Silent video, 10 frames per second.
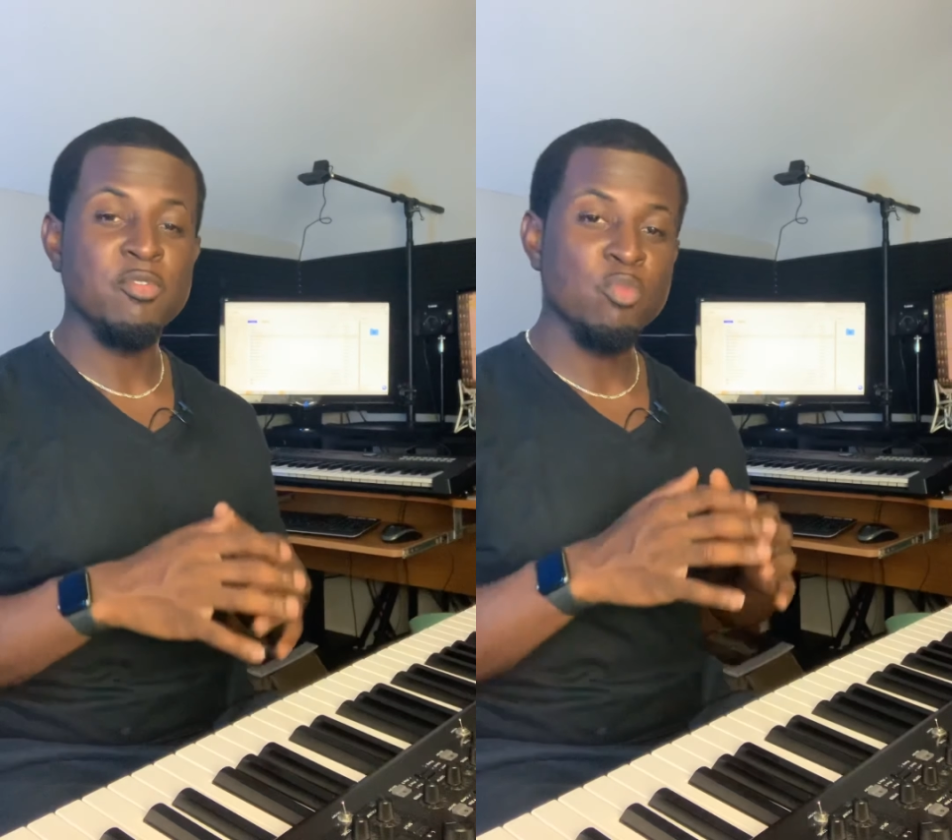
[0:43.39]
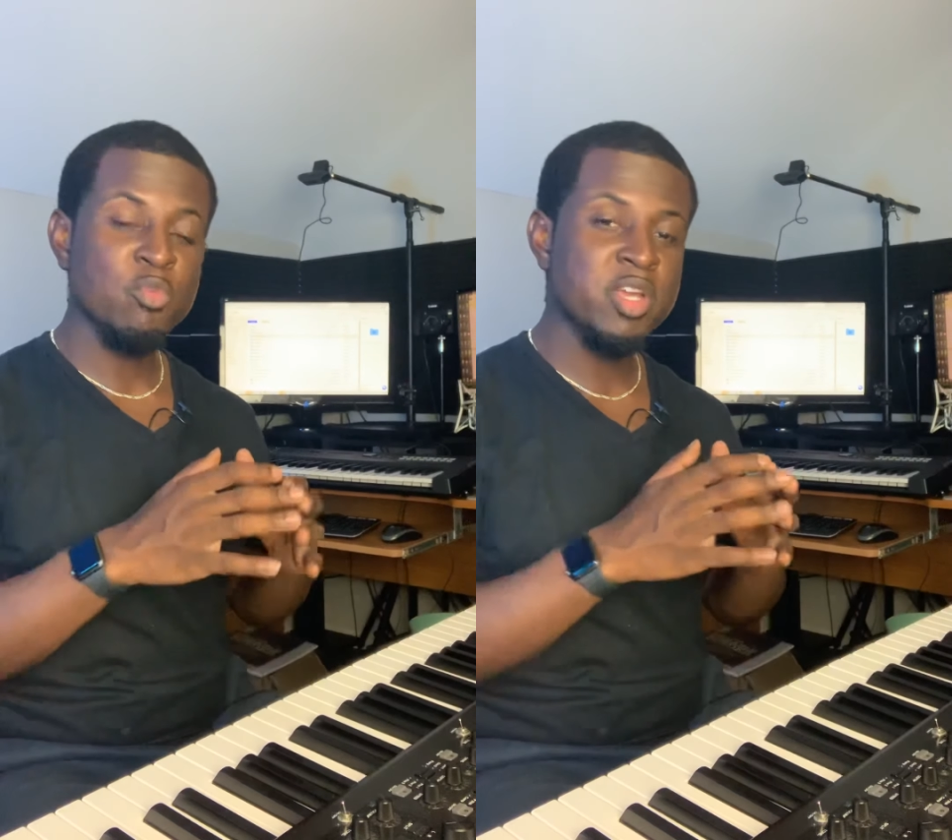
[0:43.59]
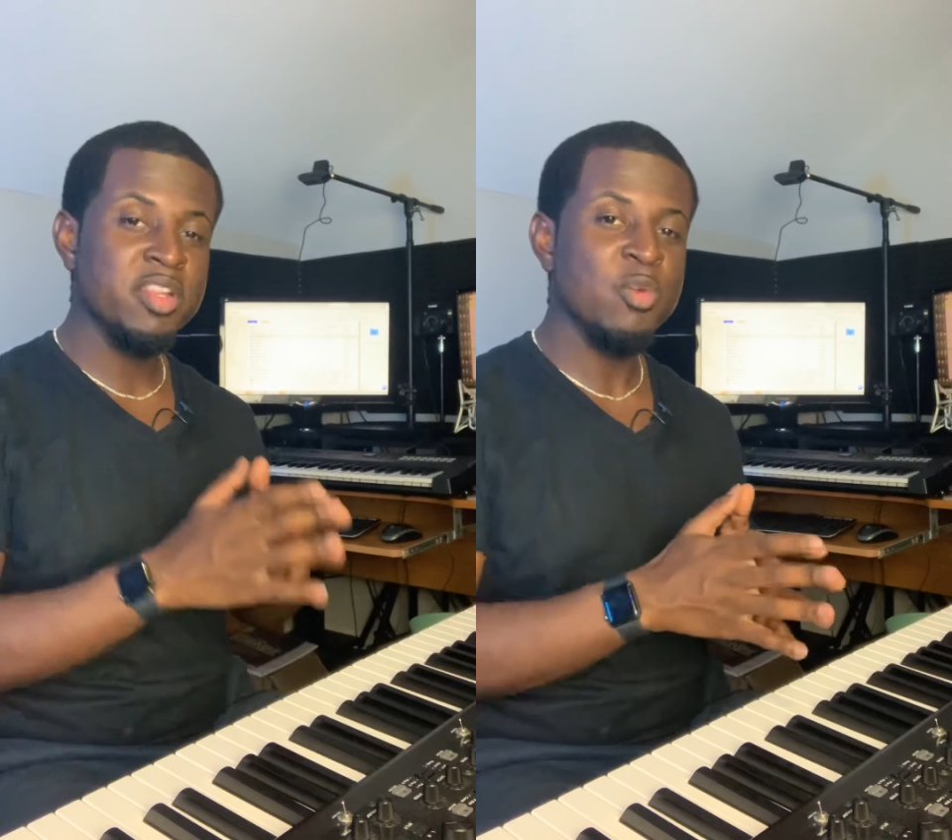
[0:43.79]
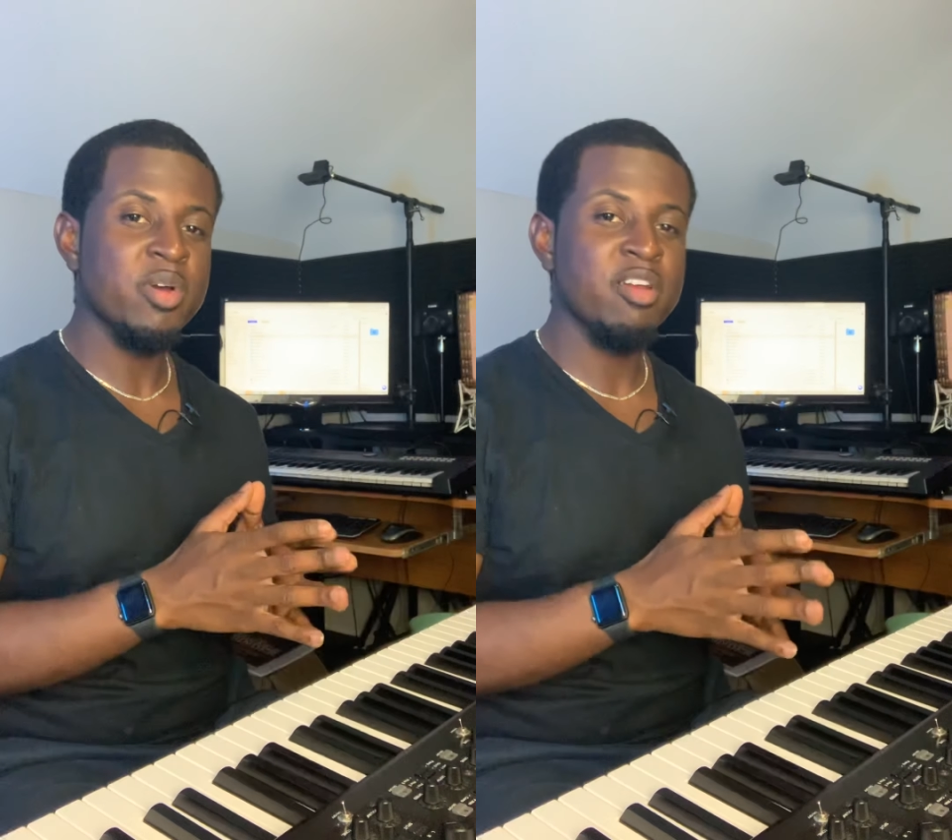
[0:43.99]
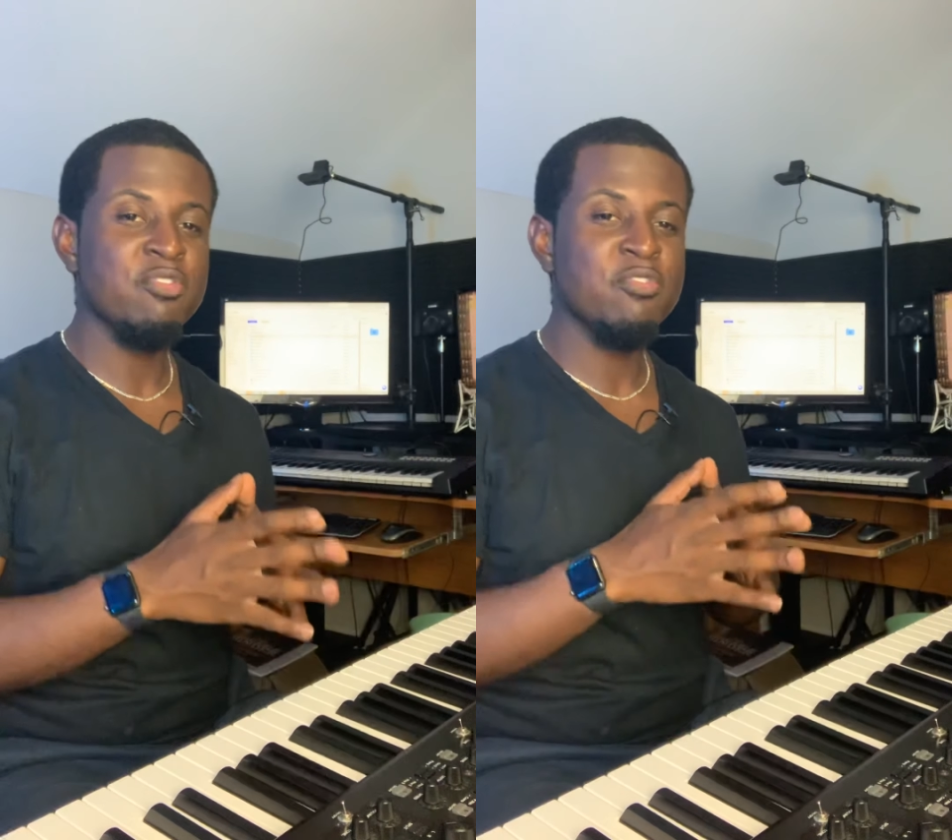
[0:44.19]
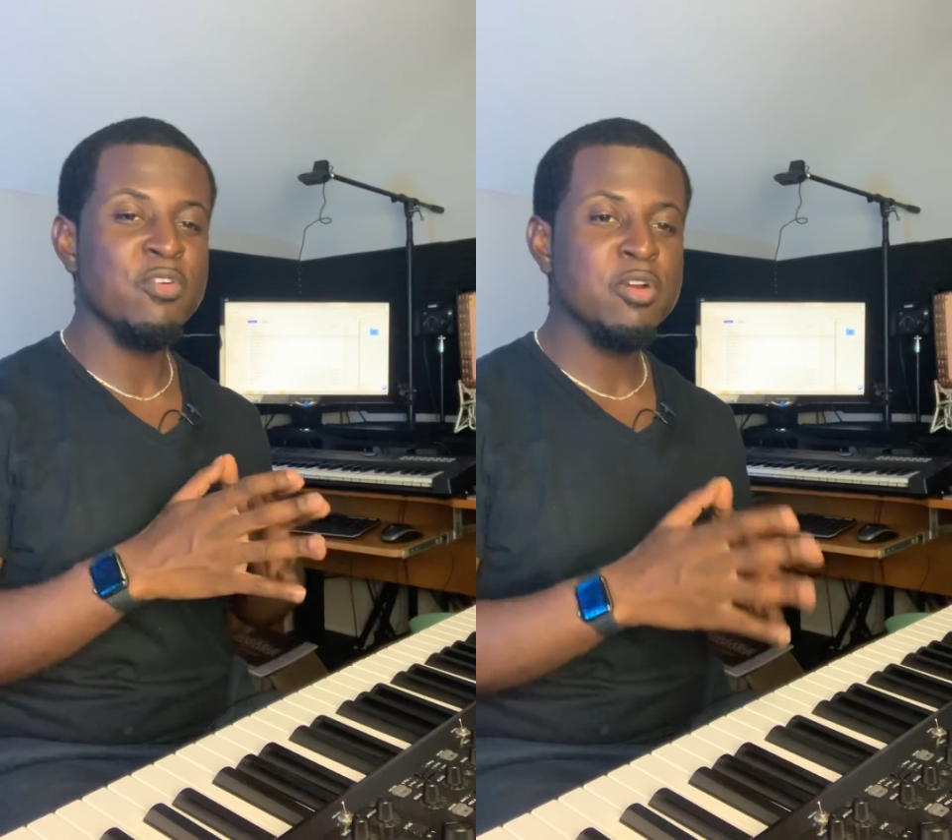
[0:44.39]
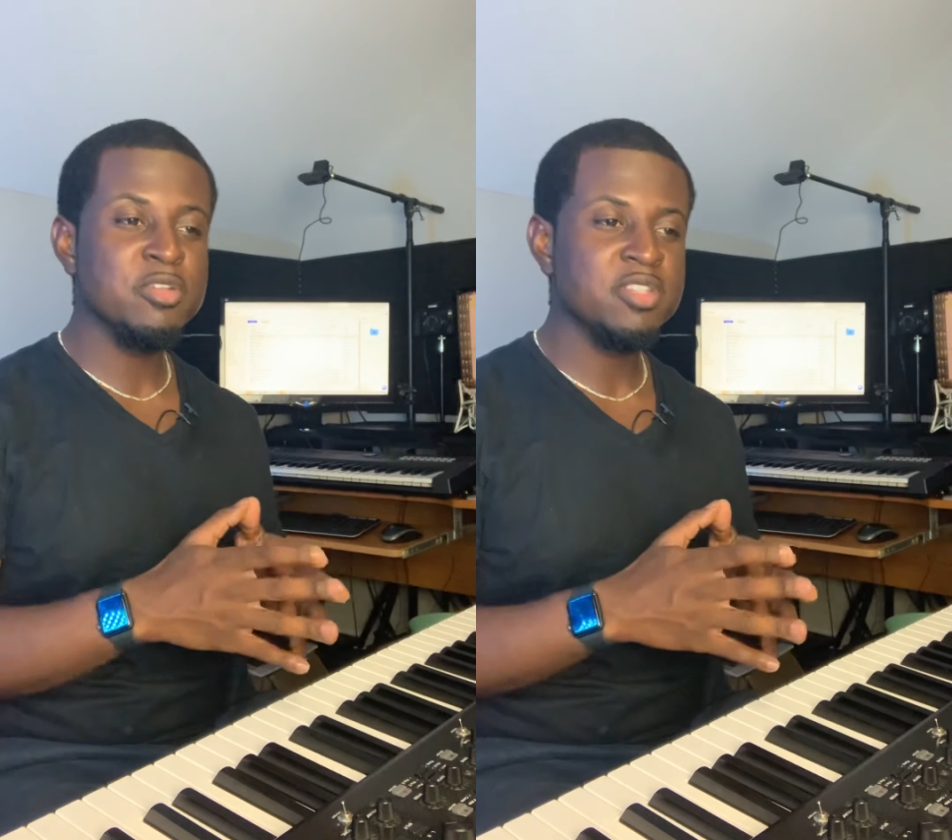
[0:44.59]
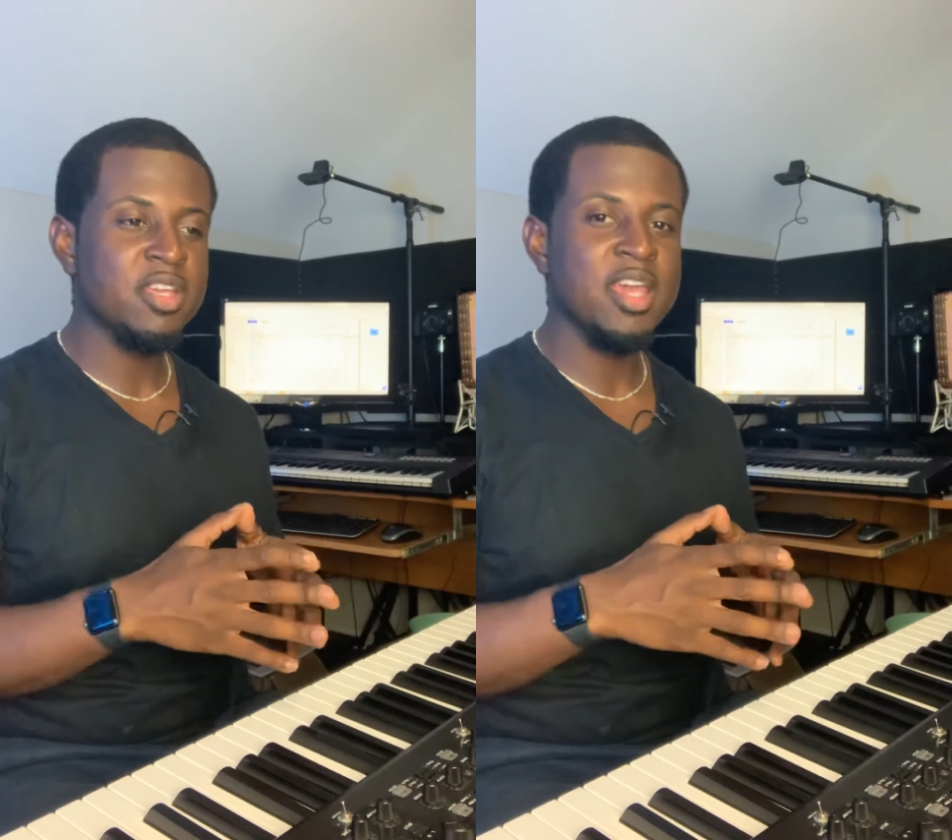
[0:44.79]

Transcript: really, when I first